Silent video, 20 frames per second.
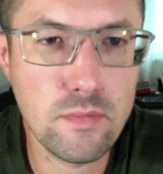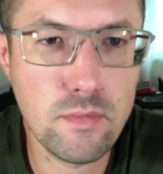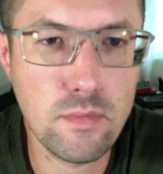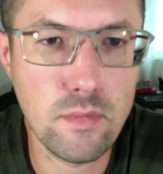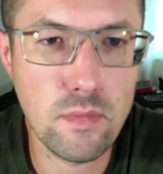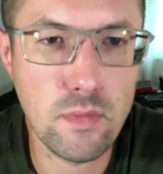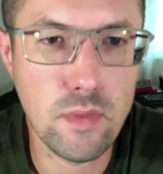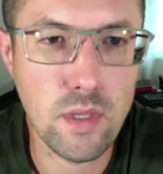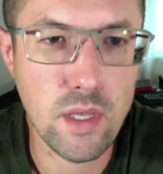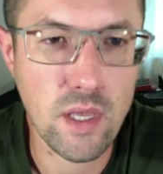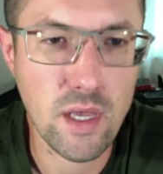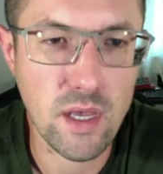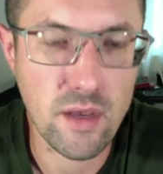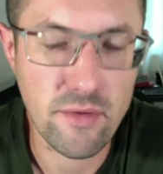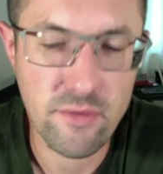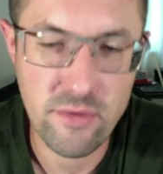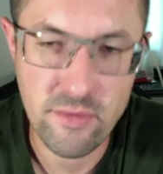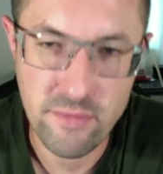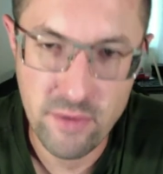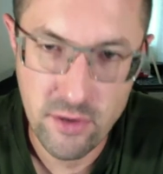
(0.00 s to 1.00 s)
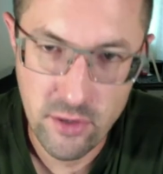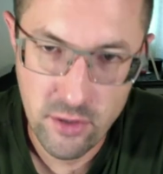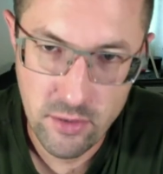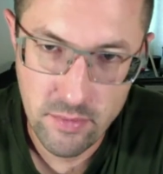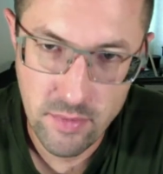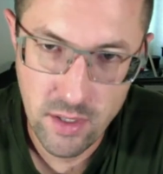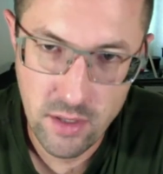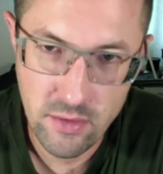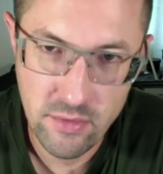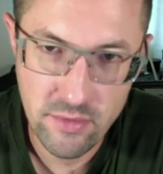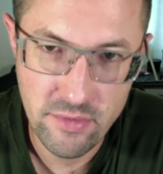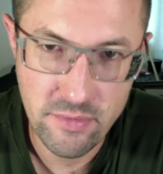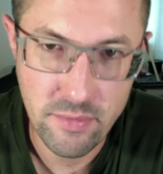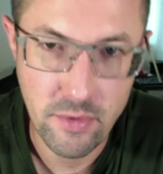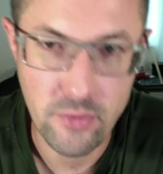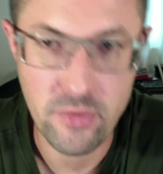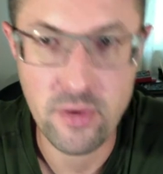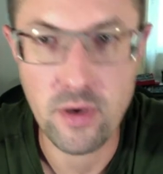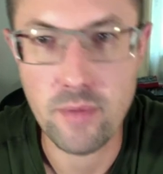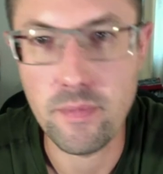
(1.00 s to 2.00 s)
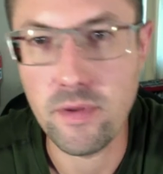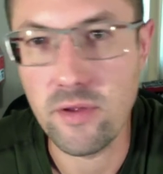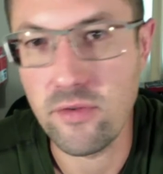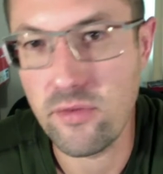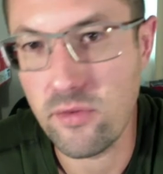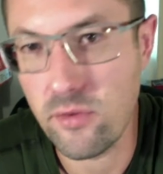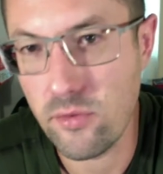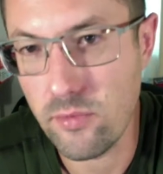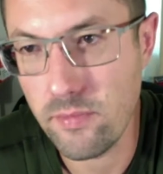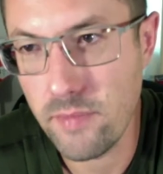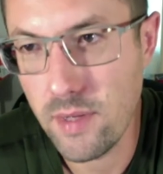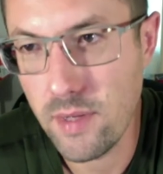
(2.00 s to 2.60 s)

They have some very good models, both companies do.